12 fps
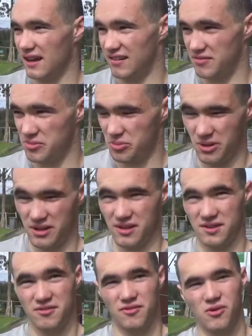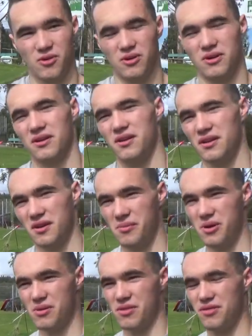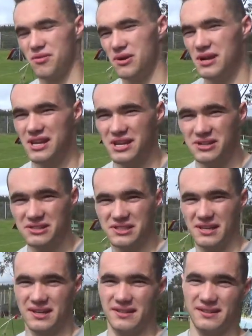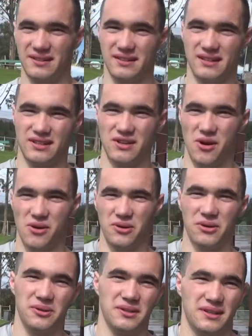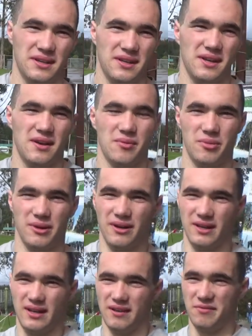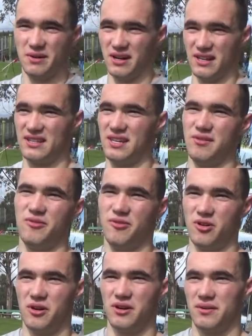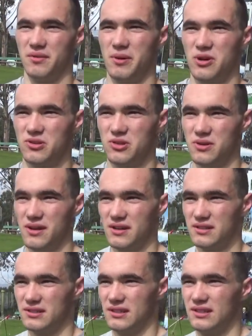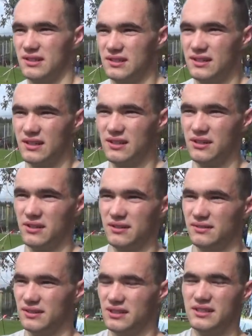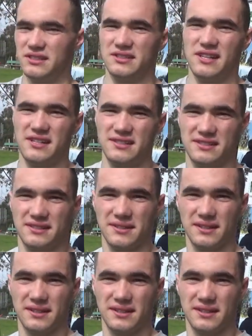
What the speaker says: I've been playing for about 3 years in total, but mm-hmm. I've been on a team for about 2 years in the States.